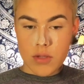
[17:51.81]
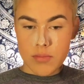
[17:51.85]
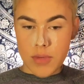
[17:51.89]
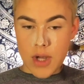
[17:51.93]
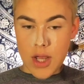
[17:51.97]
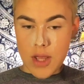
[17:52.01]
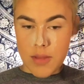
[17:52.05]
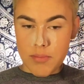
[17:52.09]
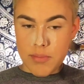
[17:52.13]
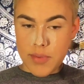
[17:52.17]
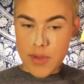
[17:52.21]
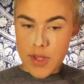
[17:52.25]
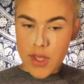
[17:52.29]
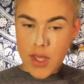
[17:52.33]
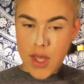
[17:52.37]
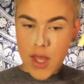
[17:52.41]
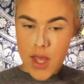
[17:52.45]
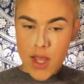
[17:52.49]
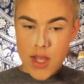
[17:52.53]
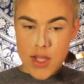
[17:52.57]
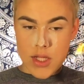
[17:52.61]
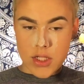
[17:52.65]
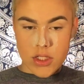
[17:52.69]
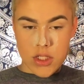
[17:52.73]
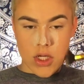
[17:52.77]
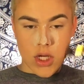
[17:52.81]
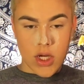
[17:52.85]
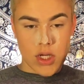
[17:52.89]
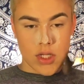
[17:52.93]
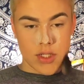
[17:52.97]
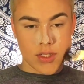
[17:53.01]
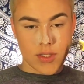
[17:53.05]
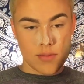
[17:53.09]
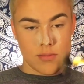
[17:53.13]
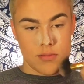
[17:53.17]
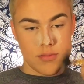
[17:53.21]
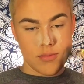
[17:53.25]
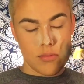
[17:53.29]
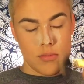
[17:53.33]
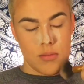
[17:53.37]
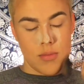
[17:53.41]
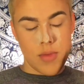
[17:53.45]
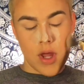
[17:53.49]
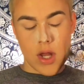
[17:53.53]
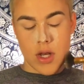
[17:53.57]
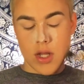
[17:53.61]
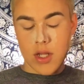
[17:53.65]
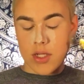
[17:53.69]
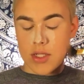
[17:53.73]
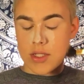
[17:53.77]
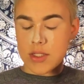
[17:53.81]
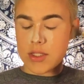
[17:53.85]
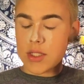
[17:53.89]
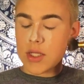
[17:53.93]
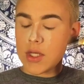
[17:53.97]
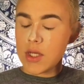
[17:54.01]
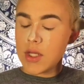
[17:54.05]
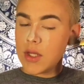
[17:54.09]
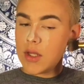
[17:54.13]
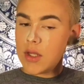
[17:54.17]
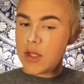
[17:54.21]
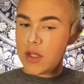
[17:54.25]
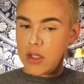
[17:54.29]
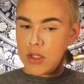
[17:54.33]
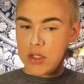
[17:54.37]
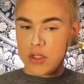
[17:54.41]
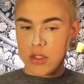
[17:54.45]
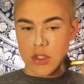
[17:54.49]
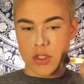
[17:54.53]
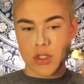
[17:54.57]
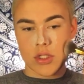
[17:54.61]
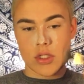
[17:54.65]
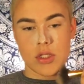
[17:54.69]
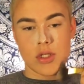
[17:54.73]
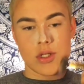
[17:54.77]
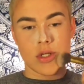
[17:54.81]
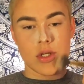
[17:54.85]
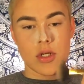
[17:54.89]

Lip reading: by BH Cosmetics and just